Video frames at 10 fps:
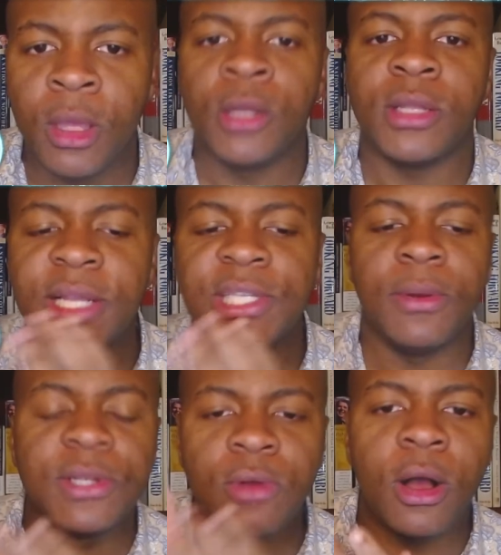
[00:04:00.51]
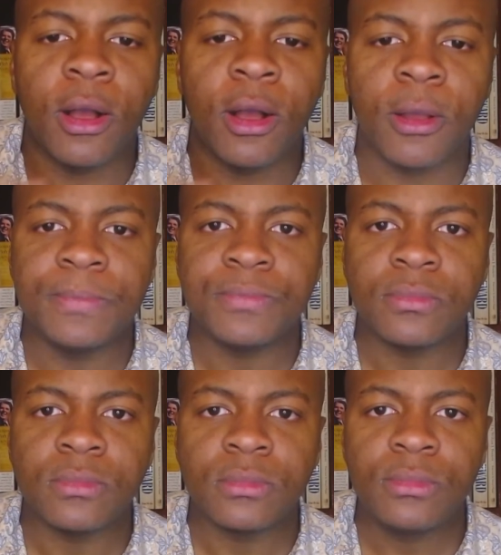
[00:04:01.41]
To think so is wrong.
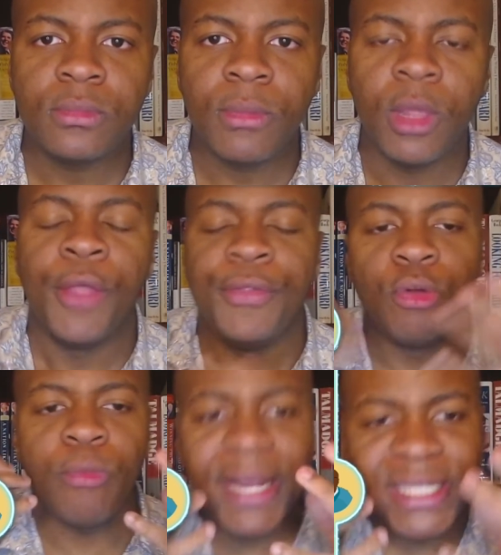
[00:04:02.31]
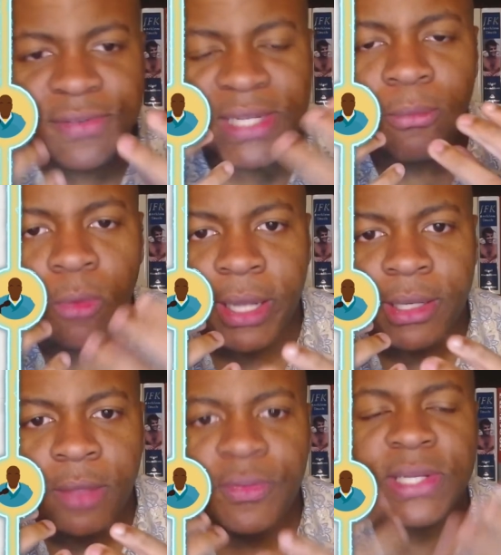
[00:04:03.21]
The race of someone,
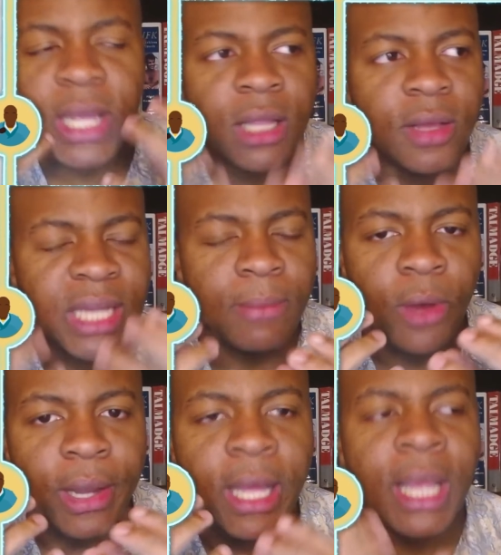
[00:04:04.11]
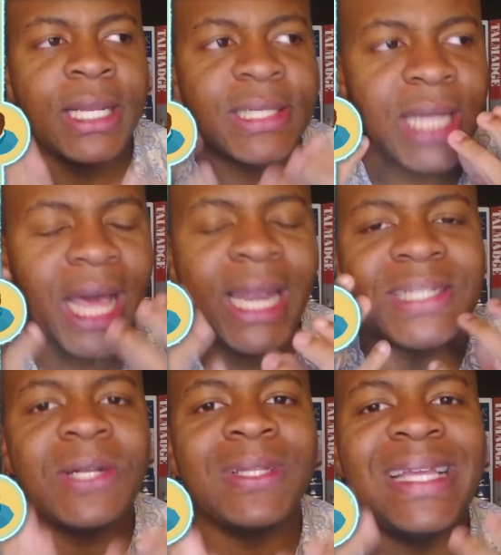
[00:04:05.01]
the skin color of someone, does not
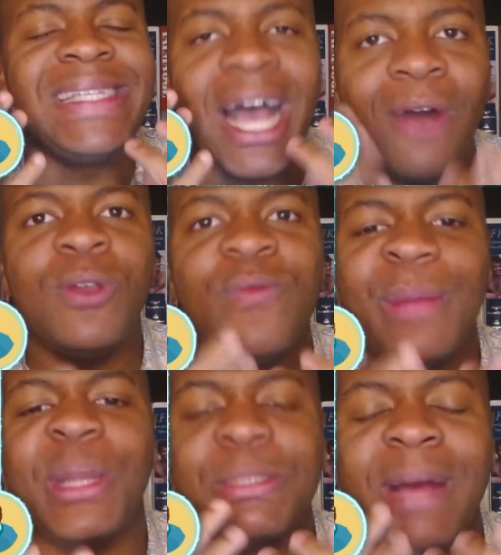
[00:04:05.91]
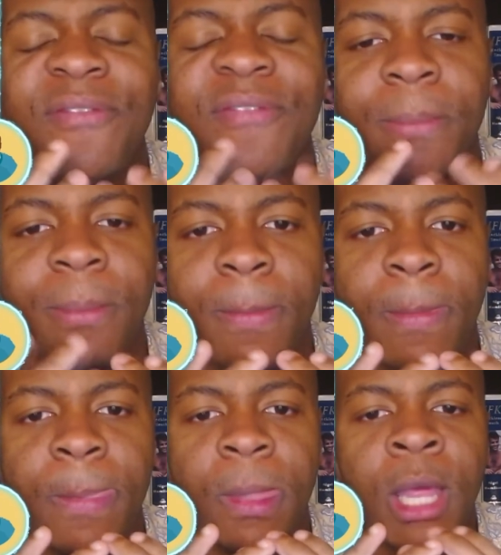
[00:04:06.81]
necessarily tell you very much about them.
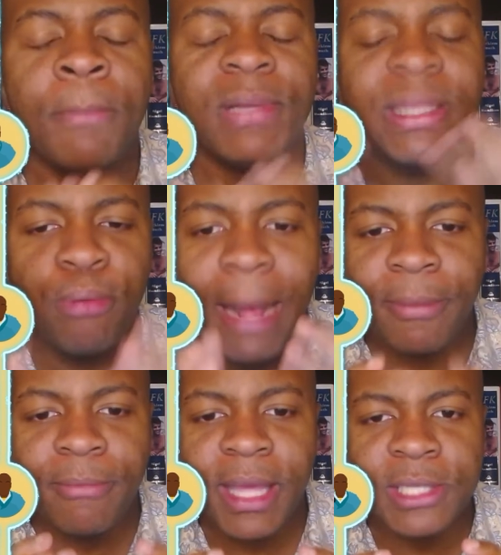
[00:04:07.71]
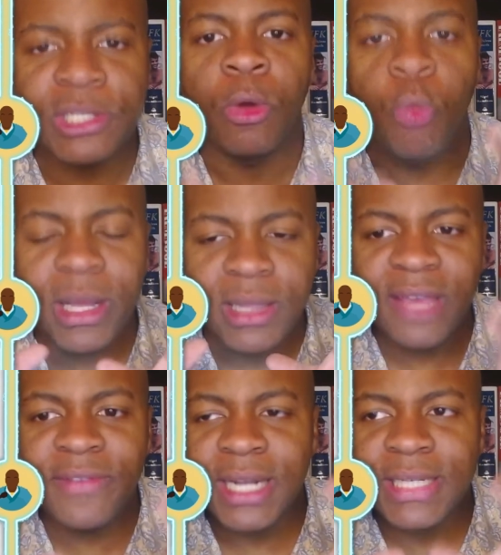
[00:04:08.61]
But the problem is, we
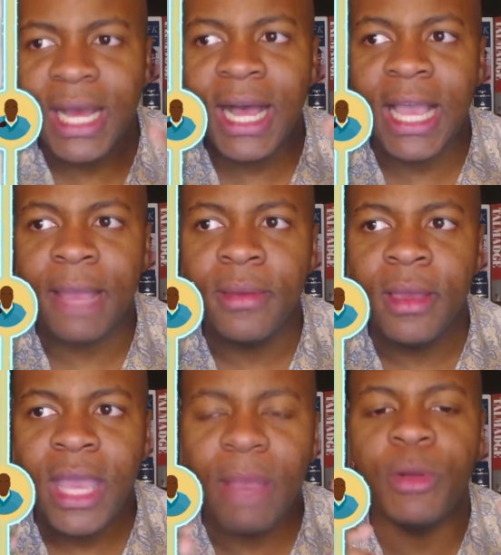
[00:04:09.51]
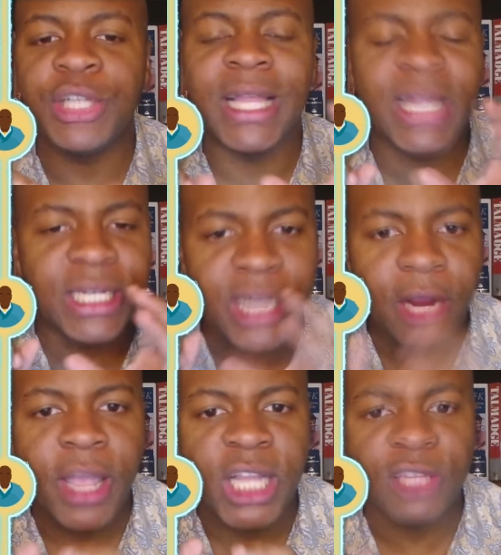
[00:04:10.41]
live in a time in which
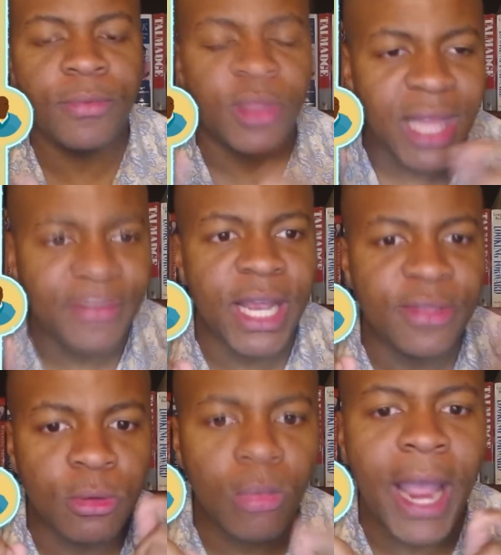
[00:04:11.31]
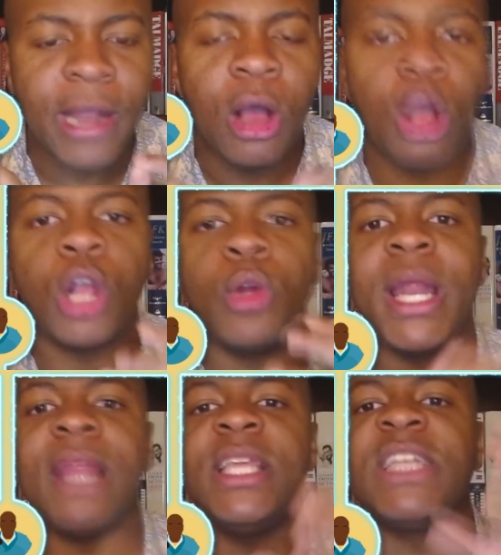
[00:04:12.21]
identitarians from both the left and the right are
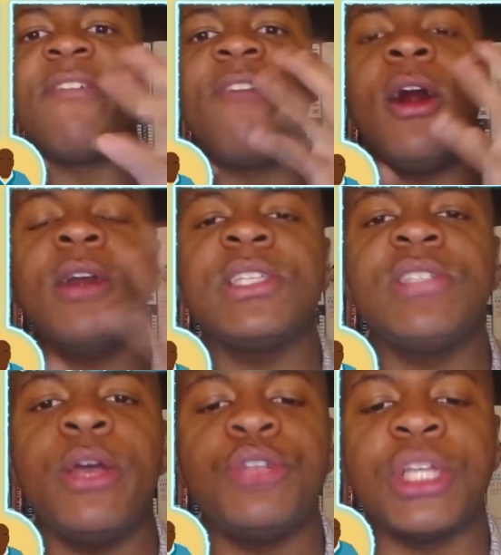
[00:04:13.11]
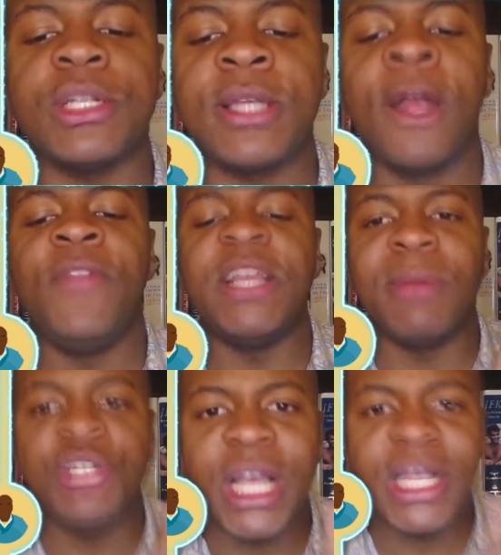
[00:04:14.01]
creating these false notions, these
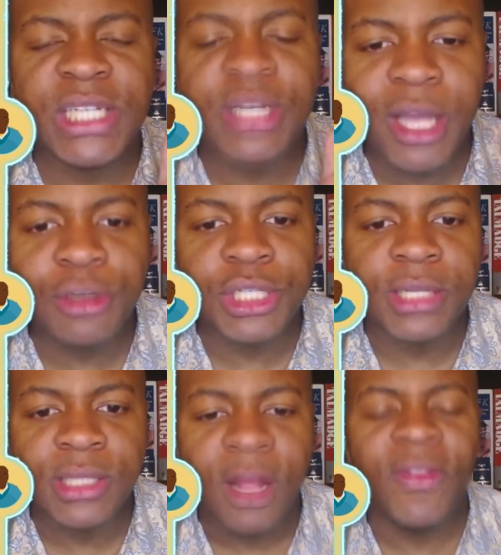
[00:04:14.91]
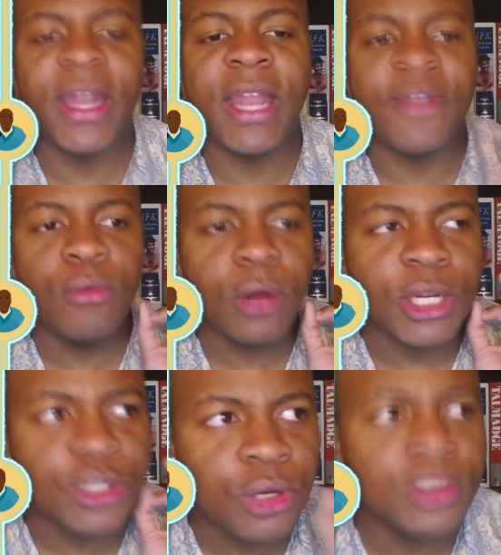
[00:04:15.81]
majestic notions, that if you are
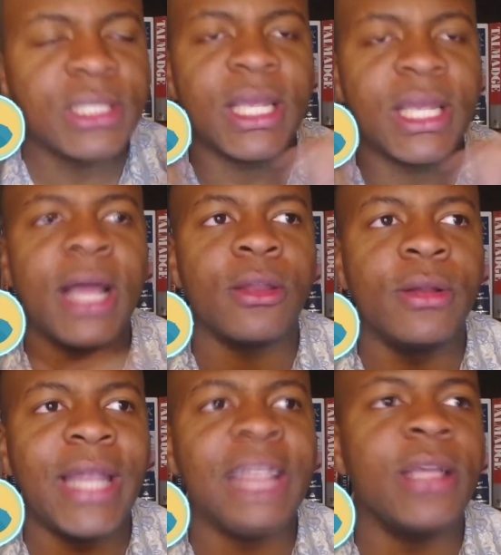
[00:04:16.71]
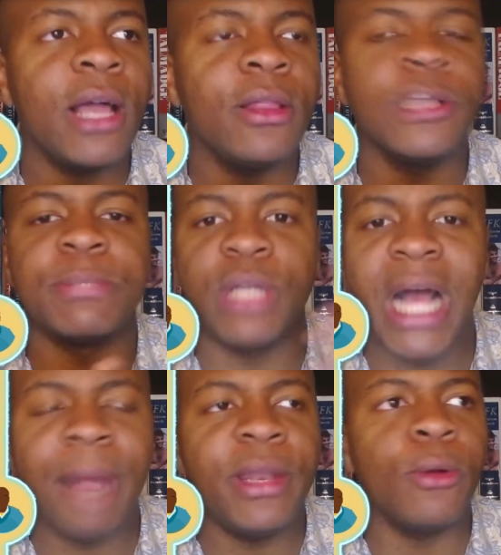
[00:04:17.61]
a certain skin color and that skin color is
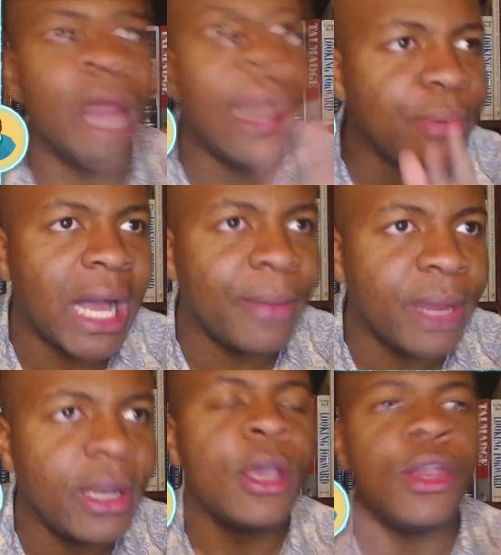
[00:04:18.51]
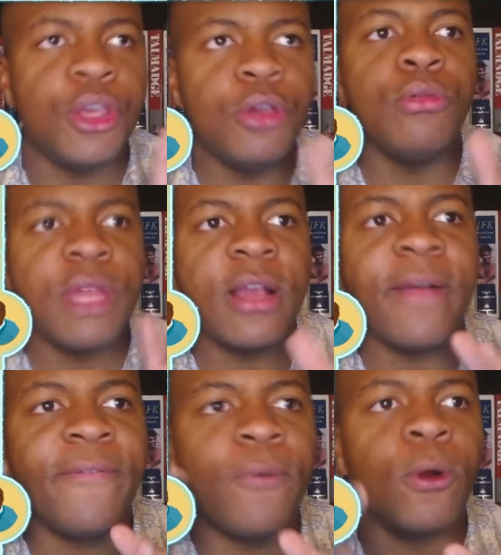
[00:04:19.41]
predominant or not predominant, you
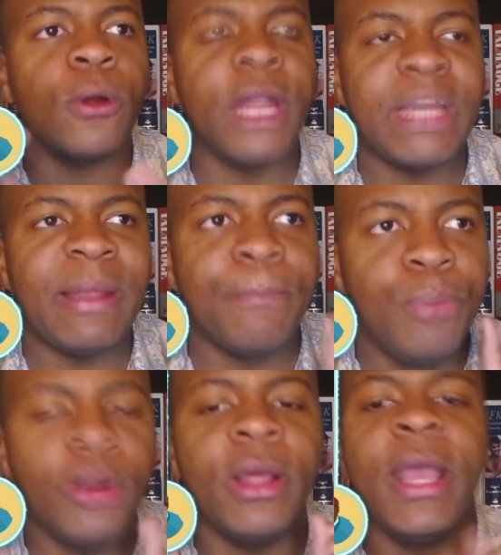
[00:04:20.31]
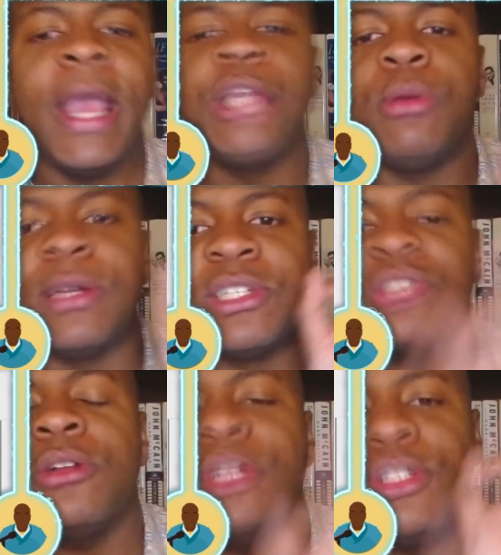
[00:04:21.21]
therefore need to be put into a
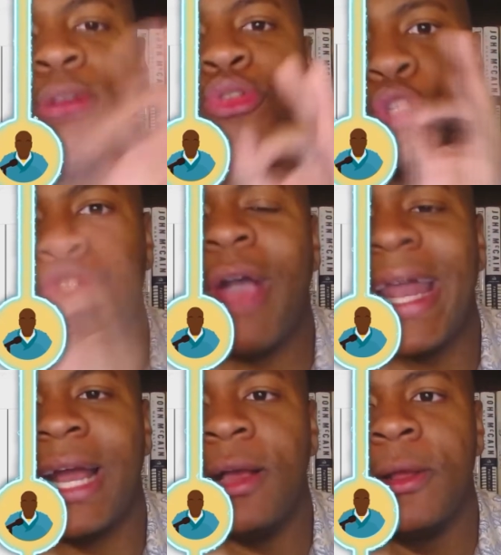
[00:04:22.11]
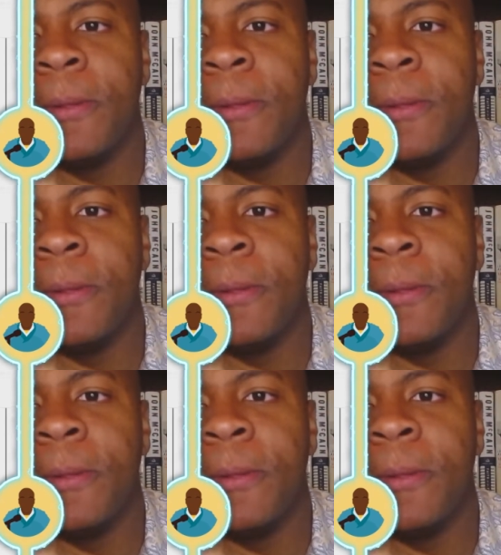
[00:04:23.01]
certain social strata